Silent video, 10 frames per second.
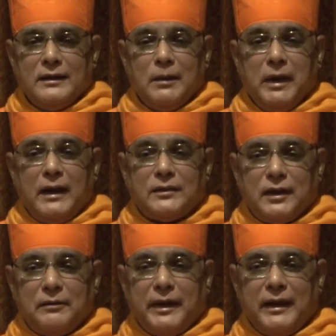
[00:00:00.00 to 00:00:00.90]
They made a
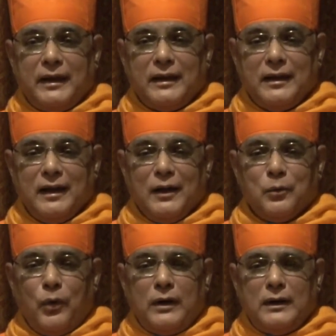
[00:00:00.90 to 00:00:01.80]
survey,
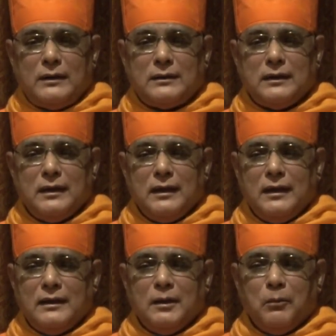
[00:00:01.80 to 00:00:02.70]
and what is
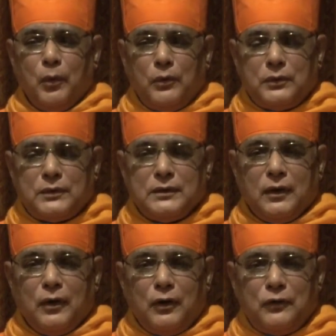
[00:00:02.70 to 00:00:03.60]
the most
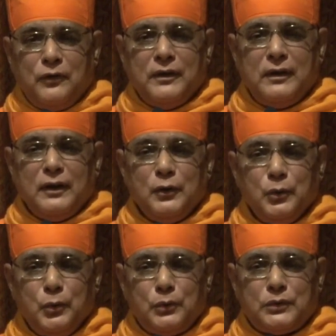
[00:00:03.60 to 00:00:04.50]
often
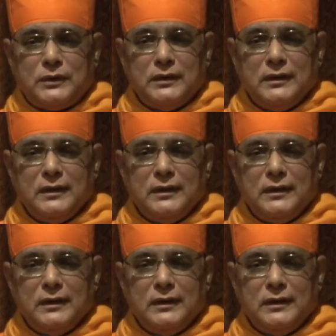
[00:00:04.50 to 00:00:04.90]
used